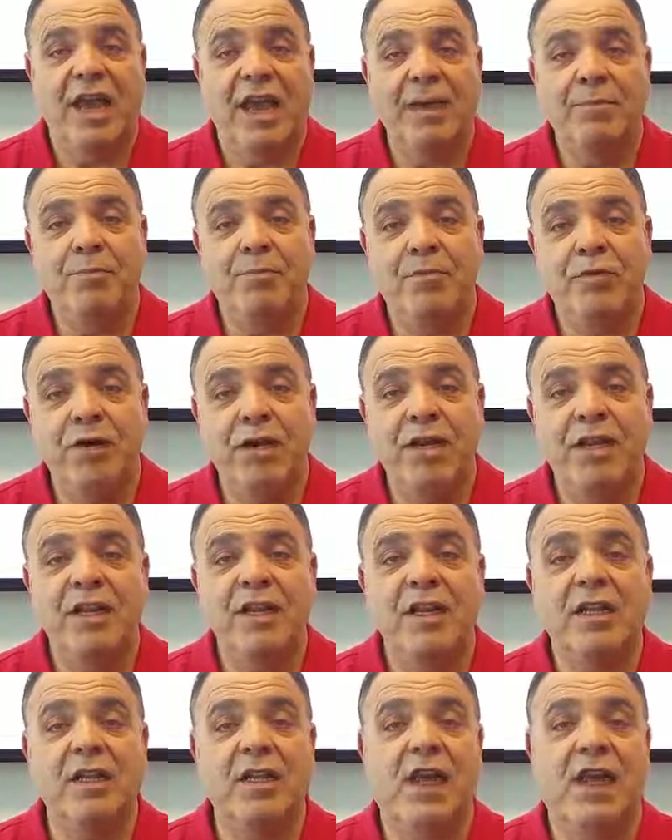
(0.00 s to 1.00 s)
and put it
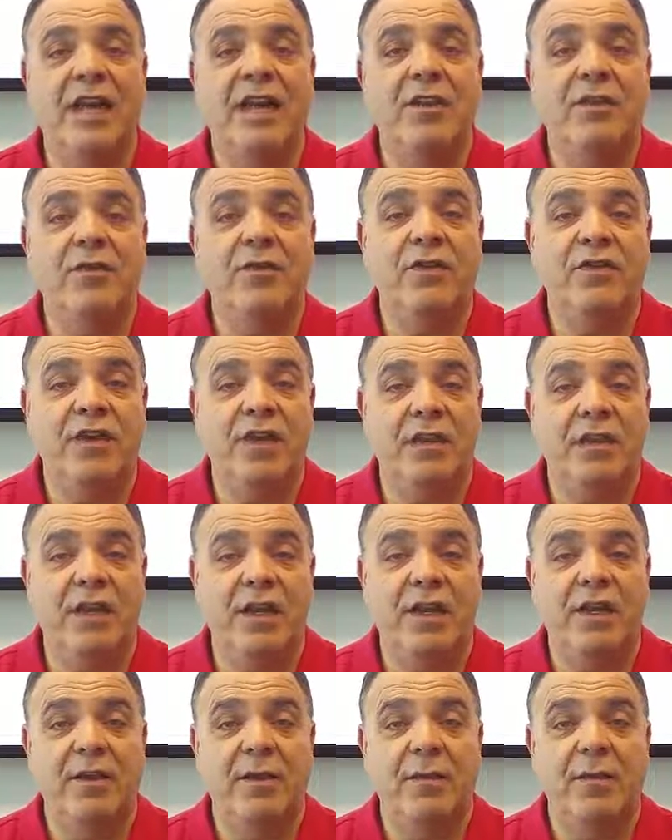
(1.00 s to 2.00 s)
in the client's
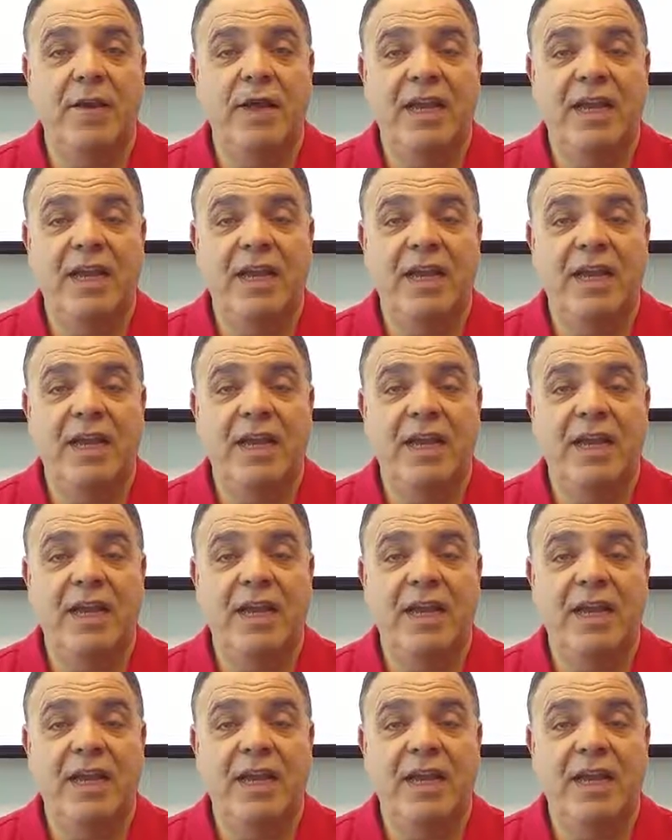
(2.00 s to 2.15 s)
facility.